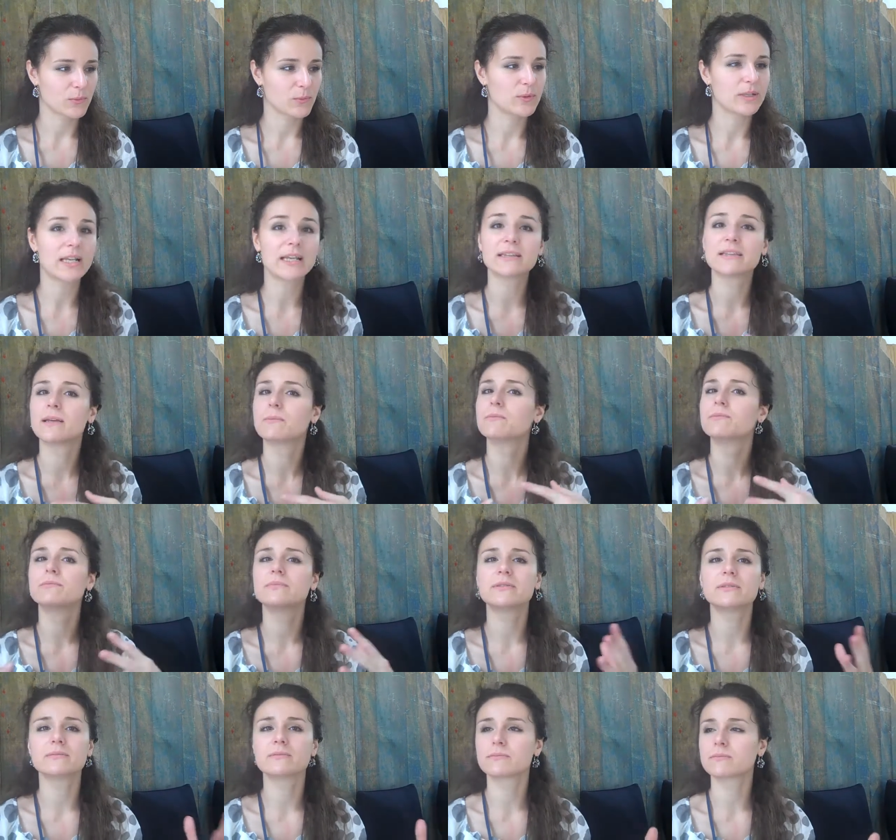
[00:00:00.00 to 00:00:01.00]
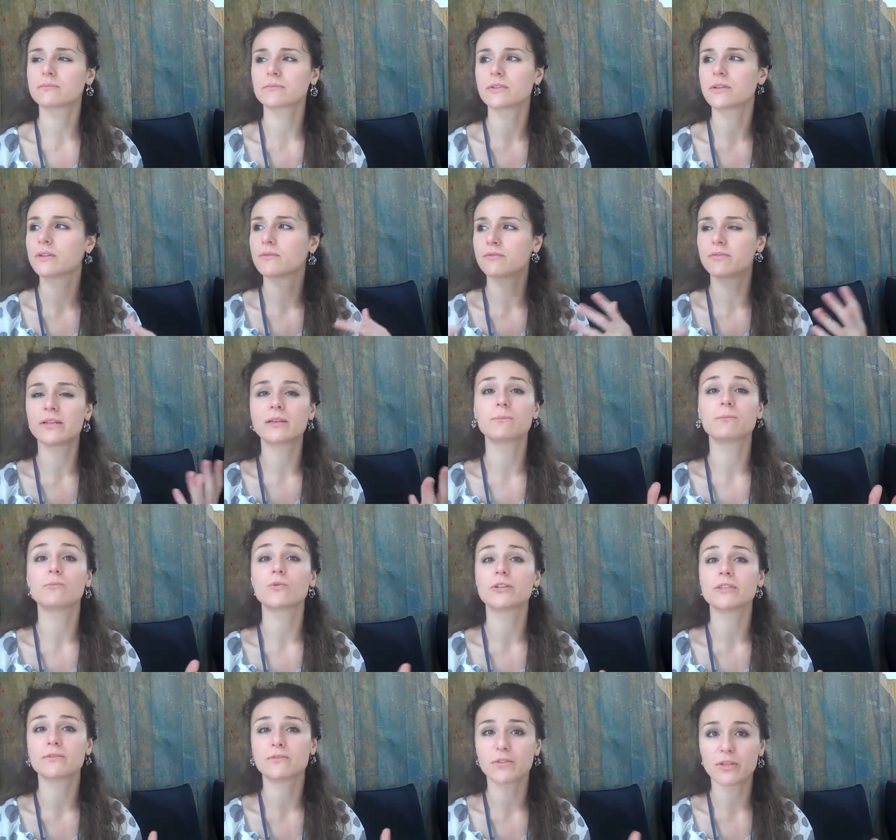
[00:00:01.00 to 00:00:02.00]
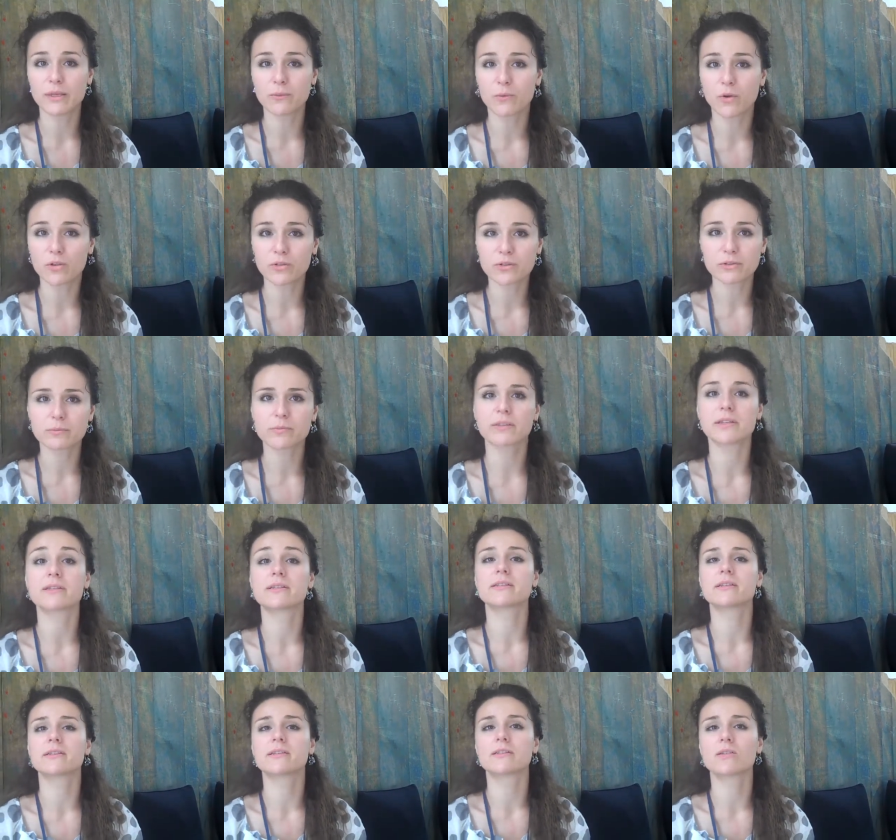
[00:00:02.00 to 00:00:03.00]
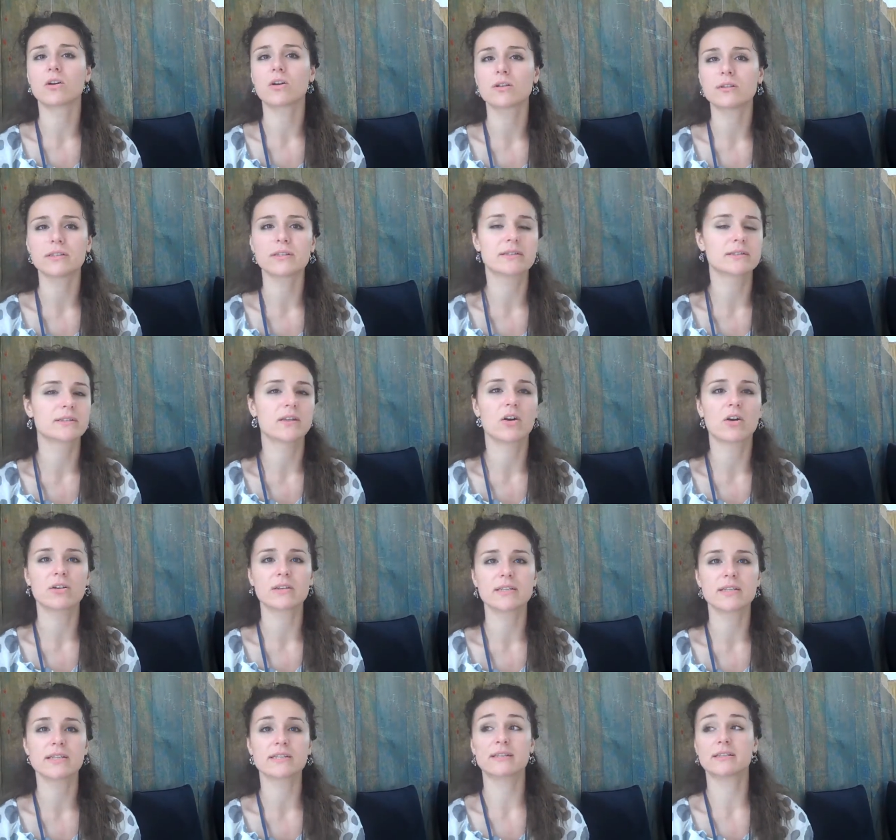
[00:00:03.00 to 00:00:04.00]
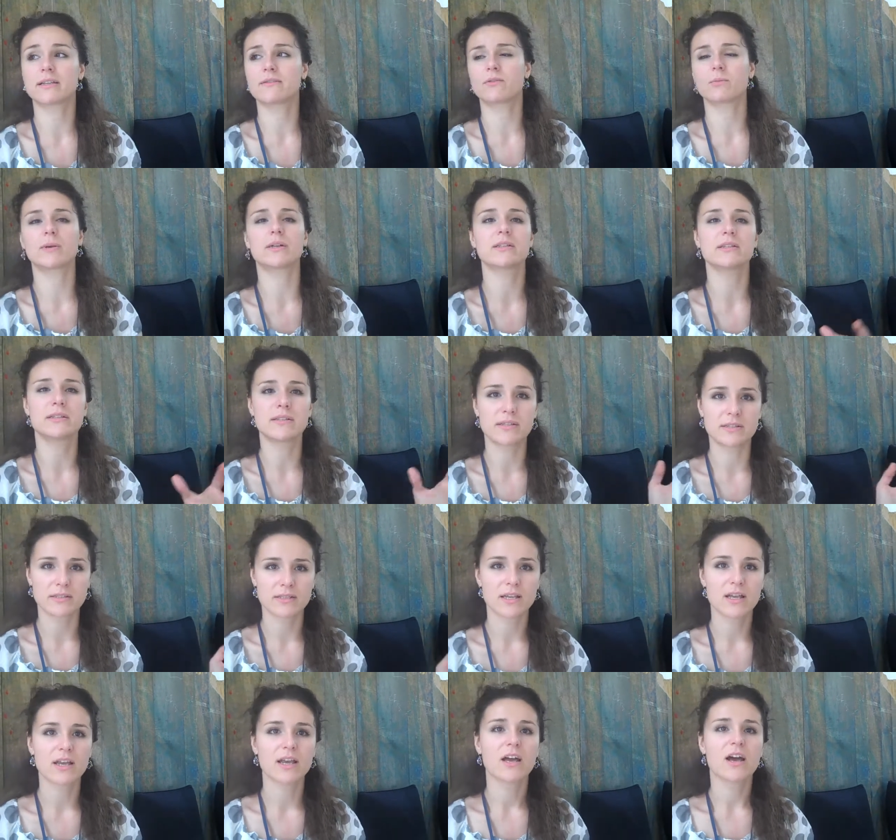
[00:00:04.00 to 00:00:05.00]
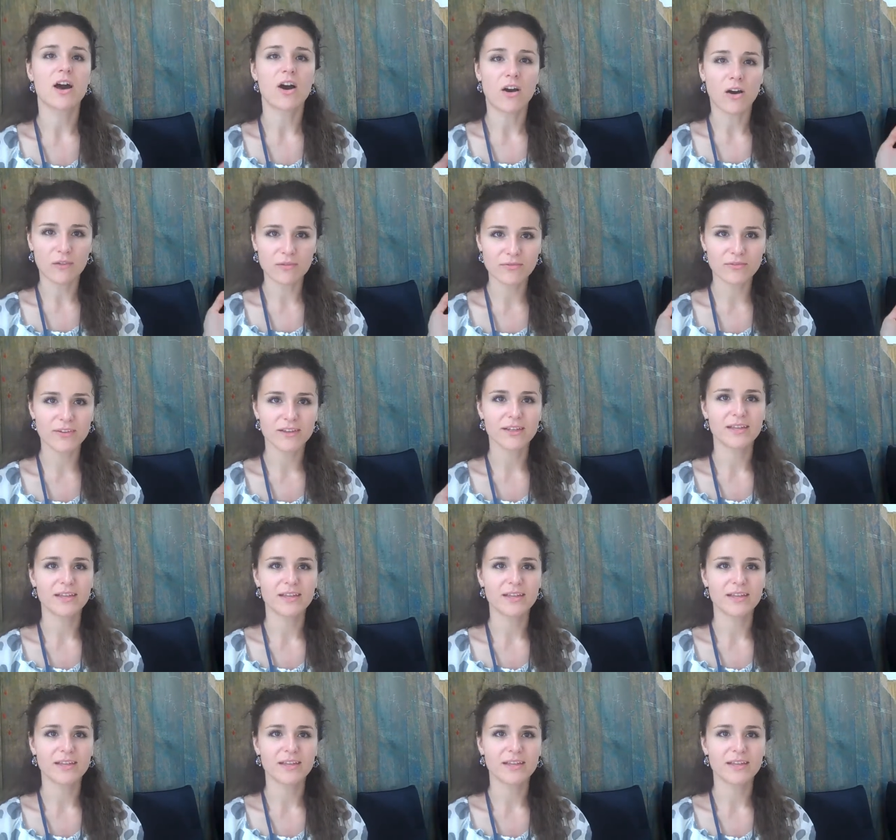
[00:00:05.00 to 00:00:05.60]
we let them Uh, film whatever they want, because it's hol is the holidays and everybody's off.